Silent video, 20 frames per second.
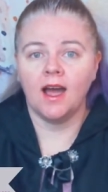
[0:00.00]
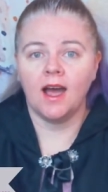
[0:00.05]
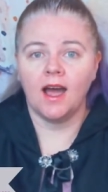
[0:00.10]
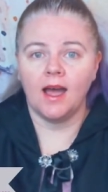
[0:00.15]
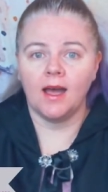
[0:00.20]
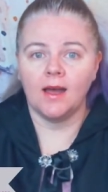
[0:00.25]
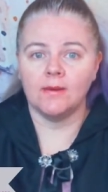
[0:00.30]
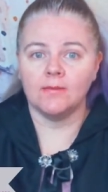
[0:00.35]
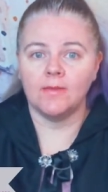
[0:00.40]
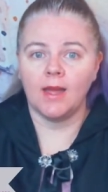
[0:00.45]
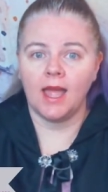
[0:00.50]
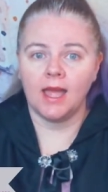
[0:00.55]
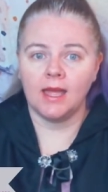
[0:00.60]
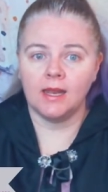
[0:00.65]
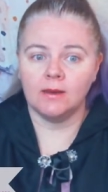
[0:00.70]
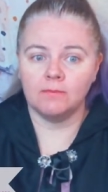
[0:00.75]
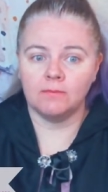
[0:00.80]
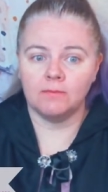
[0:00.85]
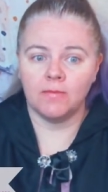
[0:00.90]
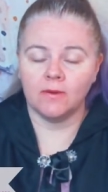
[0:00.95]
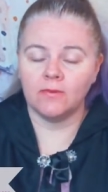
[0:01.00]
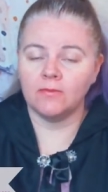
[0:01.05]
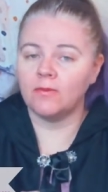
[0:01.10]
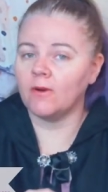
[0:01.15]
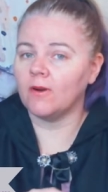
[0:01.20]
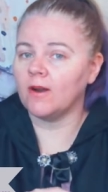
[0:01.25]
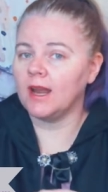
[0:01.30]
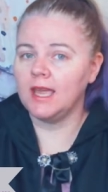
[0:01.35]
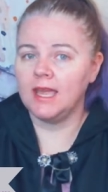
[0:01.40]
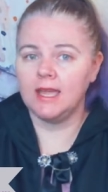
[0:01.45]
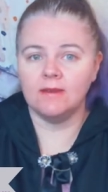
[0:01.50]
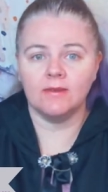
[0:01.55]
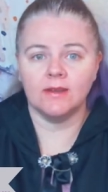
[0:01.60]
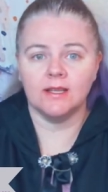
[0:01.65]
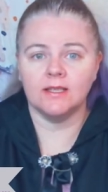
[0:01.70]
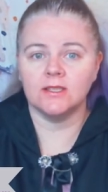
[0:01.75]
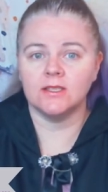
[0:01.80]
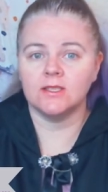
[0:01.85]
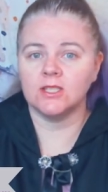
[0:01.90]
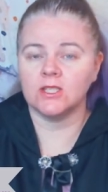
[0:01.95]
And before I
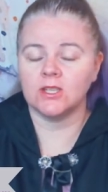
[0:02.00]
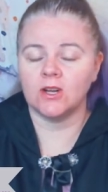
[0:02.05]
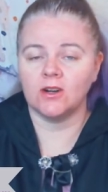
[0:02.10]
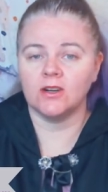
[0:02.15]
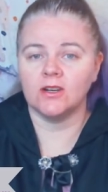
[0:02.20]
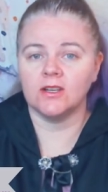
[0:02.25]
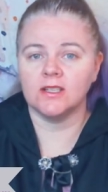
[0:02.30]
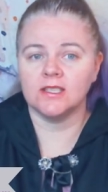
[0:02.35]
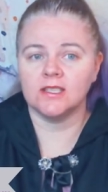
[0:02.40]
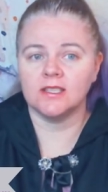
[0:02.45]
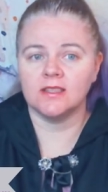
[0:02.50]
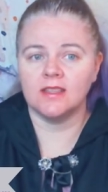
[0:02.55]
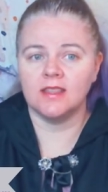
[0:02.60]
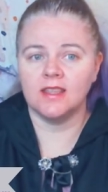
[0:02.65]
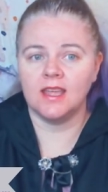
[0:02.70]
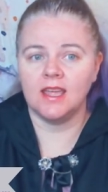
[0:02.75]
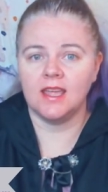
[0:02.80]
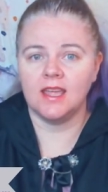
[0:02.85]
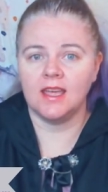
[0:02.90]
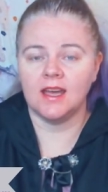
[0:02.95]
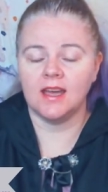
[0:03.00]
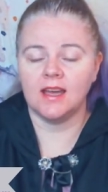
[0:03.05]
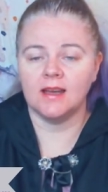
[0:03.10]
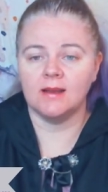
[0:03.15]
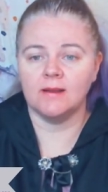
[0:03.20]
even start the